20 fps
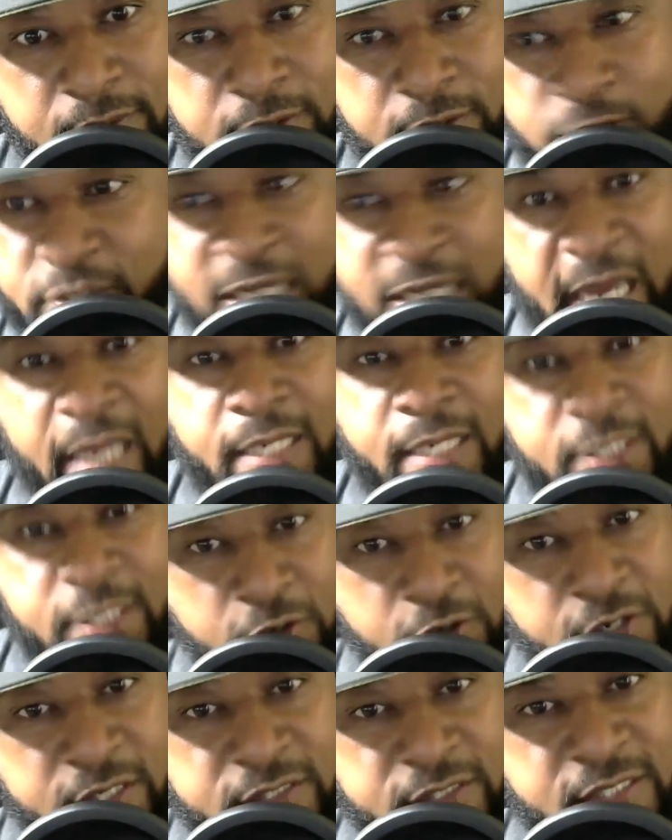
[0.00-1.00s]
You can't
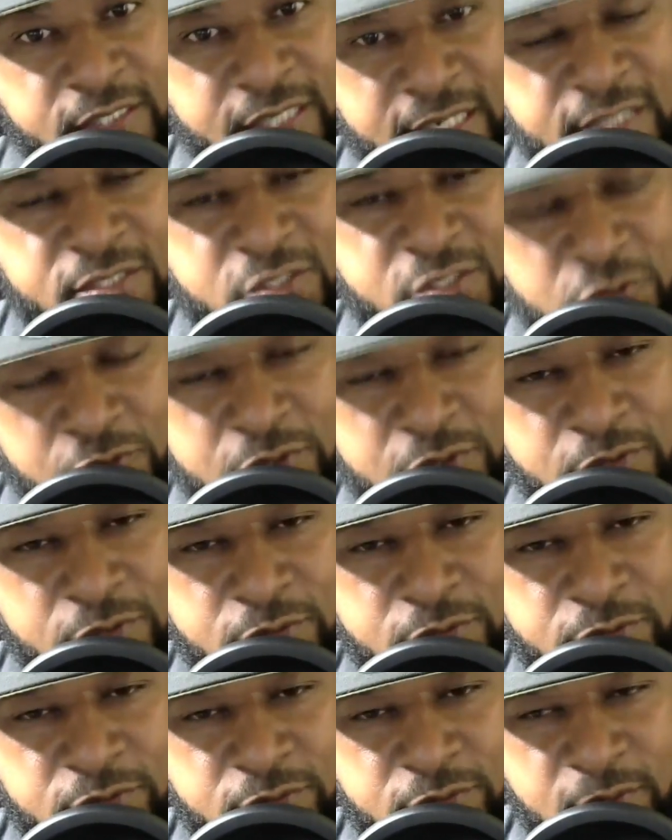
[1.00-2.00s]
do it. It's against the
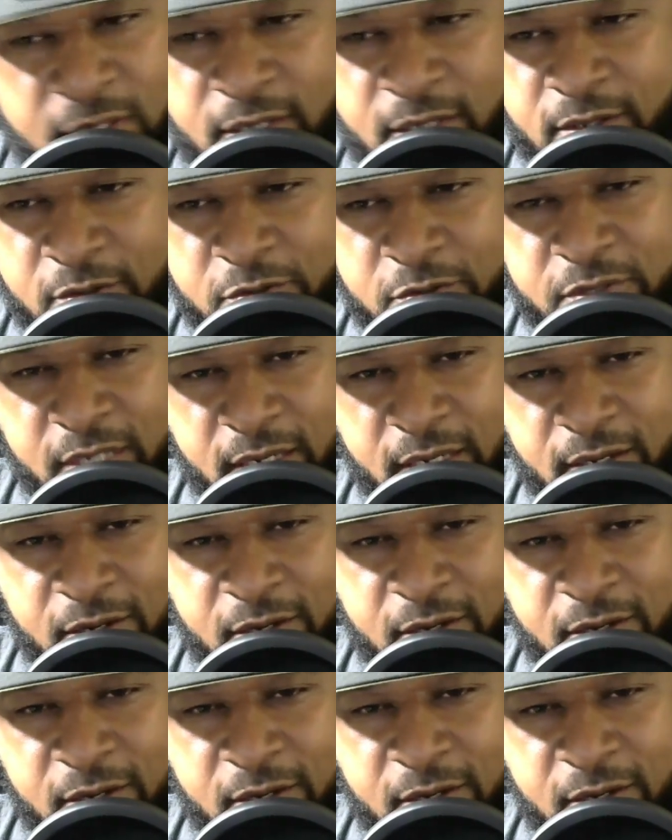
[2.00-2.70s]
rules. Well, okay, all